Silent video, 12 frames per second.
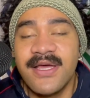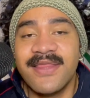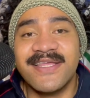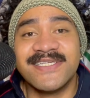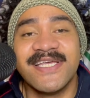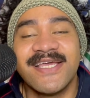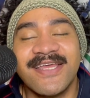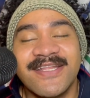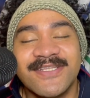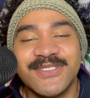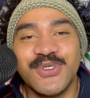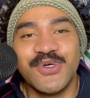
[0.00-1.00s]
the
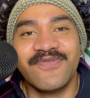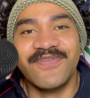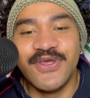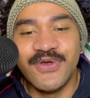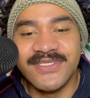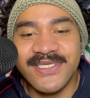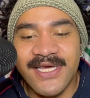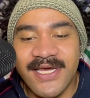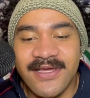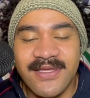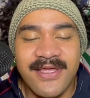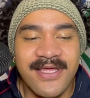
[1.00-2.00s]
second sort of news
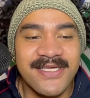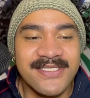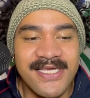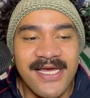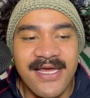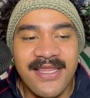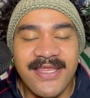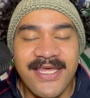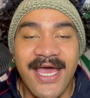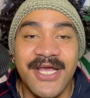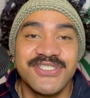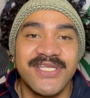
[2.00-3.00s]
here is the
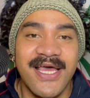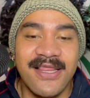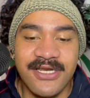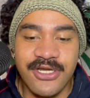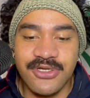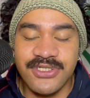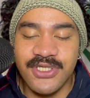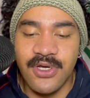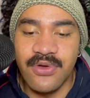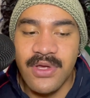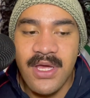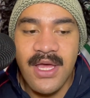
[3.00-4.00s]
Ash Taylor news.
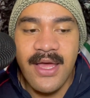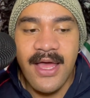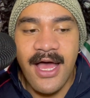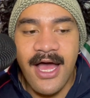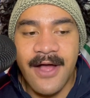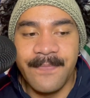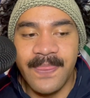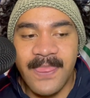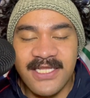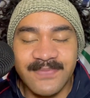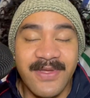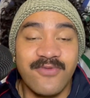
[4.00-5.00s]
So
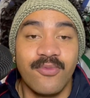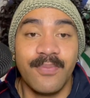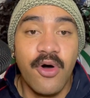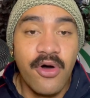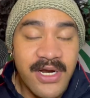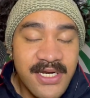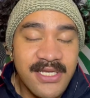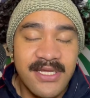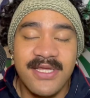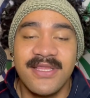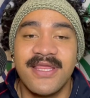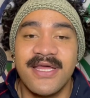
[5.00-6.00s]
it's been reported
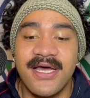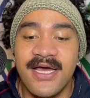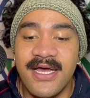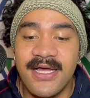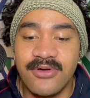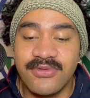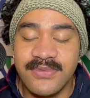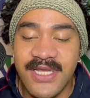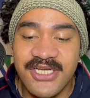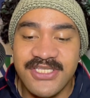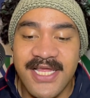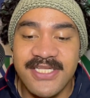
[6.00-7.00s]
that
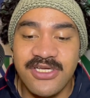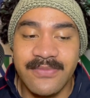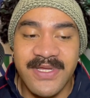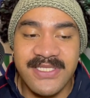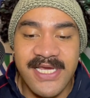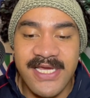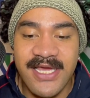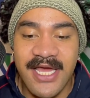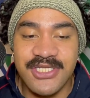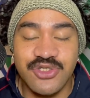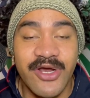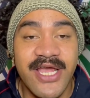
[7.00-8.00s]
Ash Taylor is going to be taking a
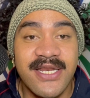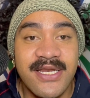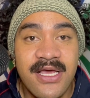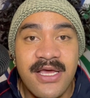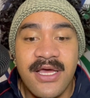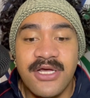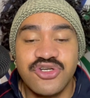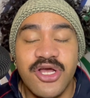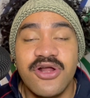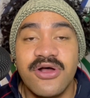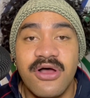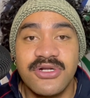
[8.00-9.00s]

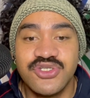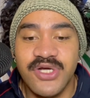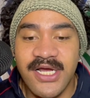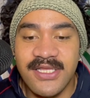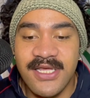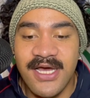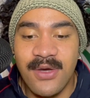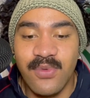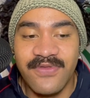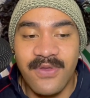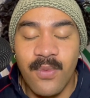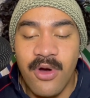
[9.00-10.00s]
trade-on contract
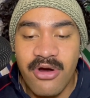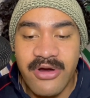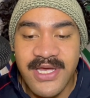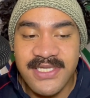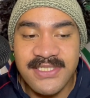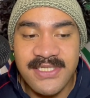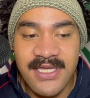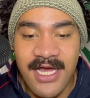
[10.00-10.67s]
with the Warriors.